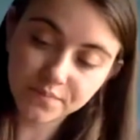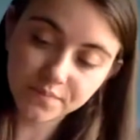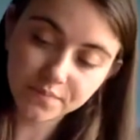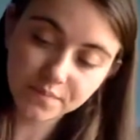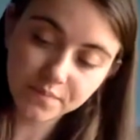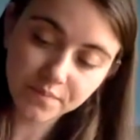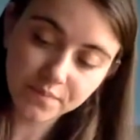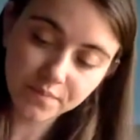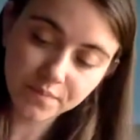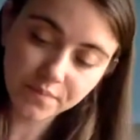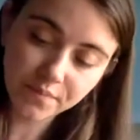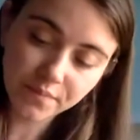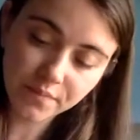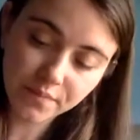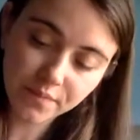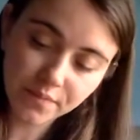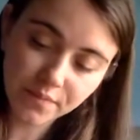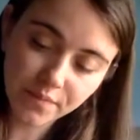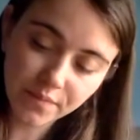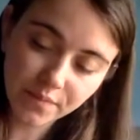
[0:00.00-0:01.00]

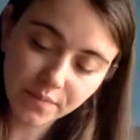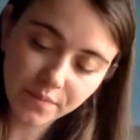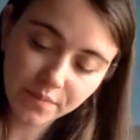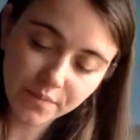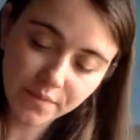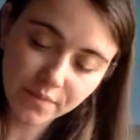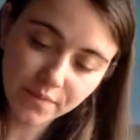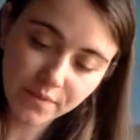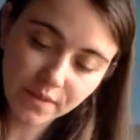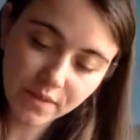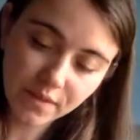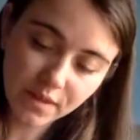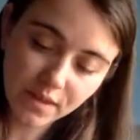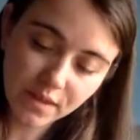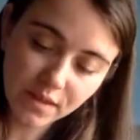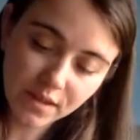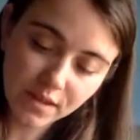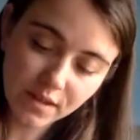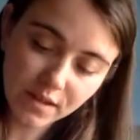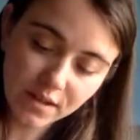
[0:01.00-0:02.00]

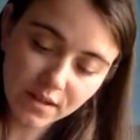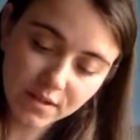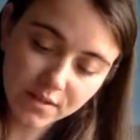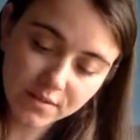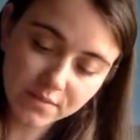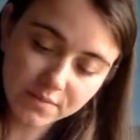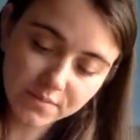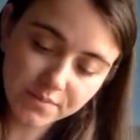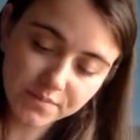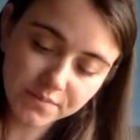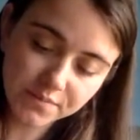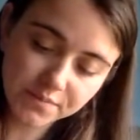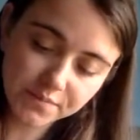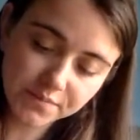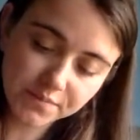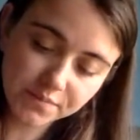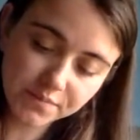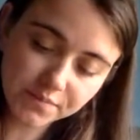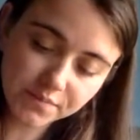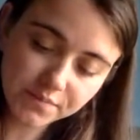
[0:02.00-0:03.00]

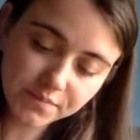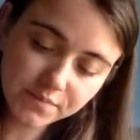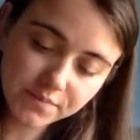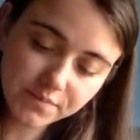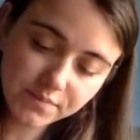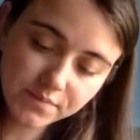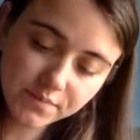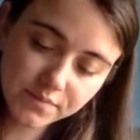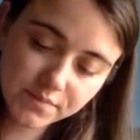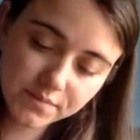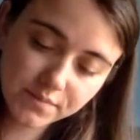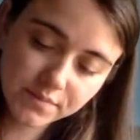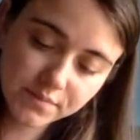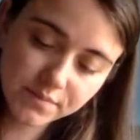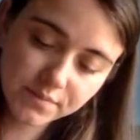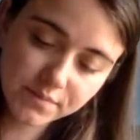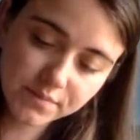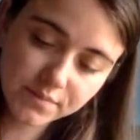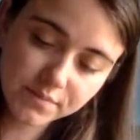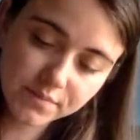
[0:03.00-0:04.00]

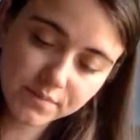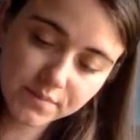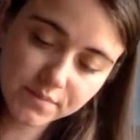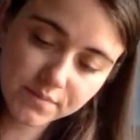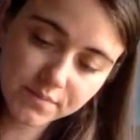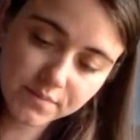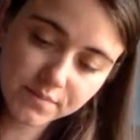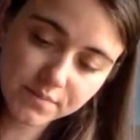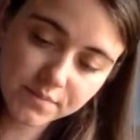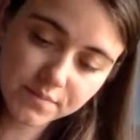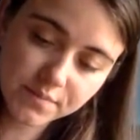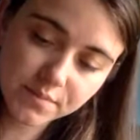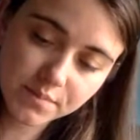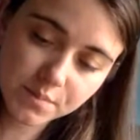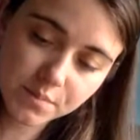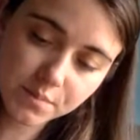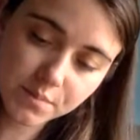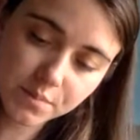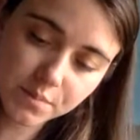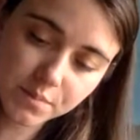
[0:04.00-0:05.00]

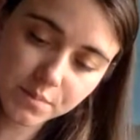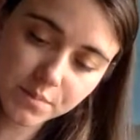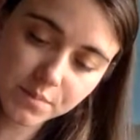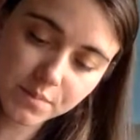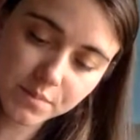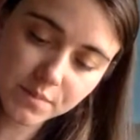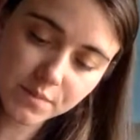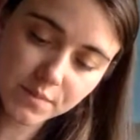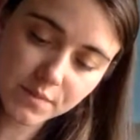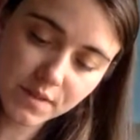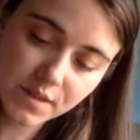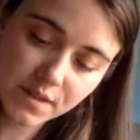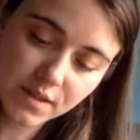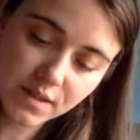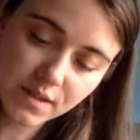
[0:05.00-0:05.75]
(silence)